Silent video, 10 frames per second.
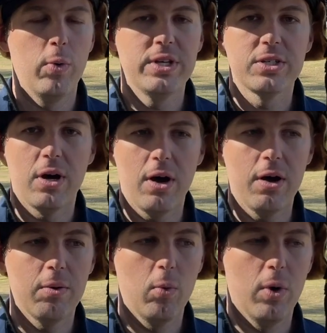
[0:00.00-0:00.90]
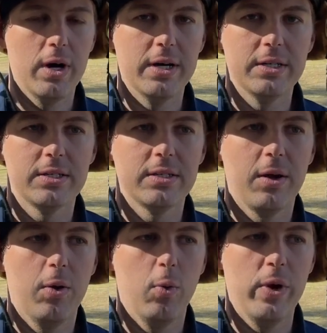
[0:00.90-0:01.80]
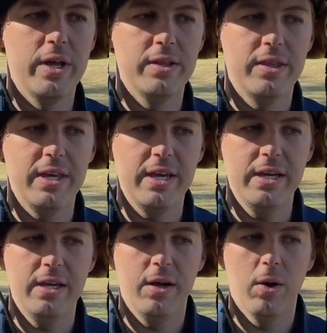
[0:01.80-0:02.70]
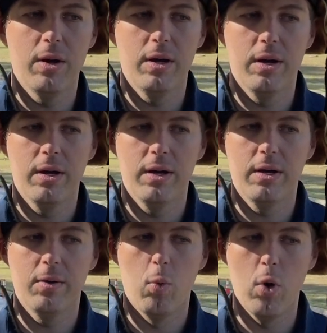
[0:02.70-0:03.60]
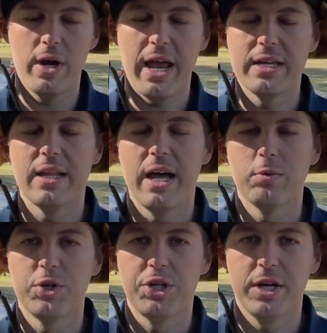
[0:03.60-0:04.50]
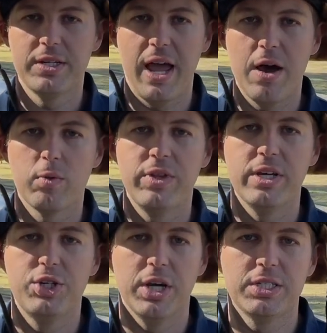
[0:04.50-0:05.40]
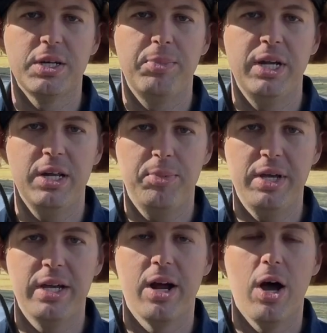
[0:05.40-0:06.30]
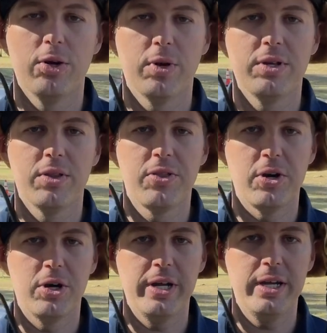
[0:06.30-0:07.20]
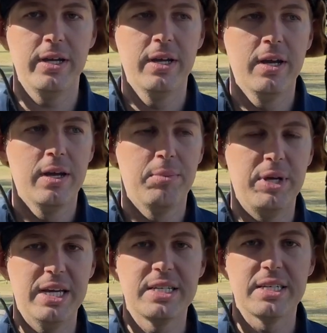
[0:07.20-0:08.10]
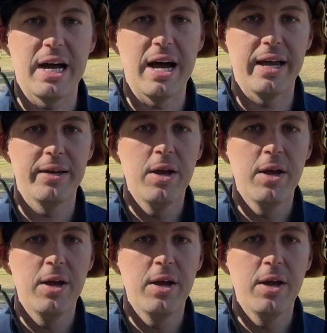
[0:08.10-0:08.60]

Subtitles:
we saw was when the one hand line was shut down with the adjusted PDP at 130 PSI,